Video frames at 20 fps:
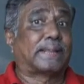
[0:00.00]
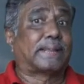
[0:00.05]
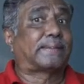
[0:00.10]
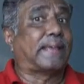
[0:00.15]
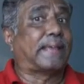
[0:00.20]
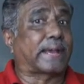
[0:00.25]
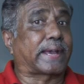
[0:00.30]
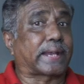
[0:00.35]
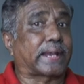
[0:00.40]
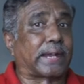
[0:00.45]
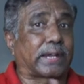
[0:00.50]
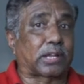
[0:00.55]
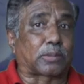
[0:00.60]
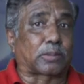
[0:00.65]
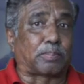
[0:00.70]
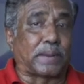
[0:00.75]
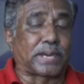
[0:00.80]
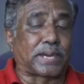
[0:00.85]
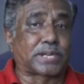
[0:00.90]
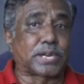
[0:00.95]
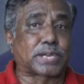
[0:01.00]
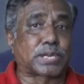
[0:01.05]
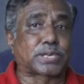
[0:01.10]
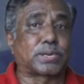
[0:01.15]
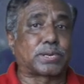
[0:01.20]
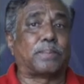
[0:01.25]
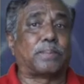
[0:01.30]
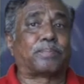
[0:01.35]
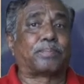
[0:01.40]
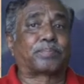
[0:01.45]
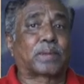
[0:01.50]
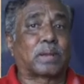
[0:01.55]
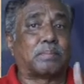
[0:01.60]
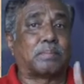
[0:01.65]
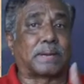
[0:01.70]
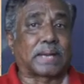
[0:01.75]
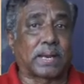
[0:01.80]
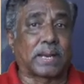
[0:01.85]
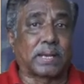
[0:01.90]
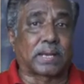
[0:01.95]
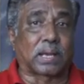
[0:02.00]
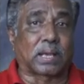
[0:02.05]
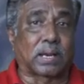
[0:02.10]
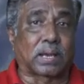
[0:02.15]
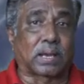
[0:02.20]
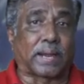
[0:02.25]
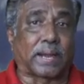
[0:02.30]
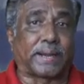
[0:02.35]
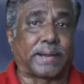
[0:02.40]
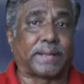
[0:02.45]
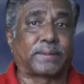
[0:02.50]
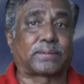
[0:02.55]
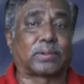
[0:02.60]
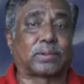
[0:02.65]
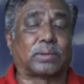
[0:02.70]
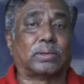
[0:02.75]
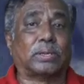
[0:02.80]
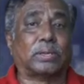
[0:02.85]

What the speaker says: Sacred species, botanical gardens,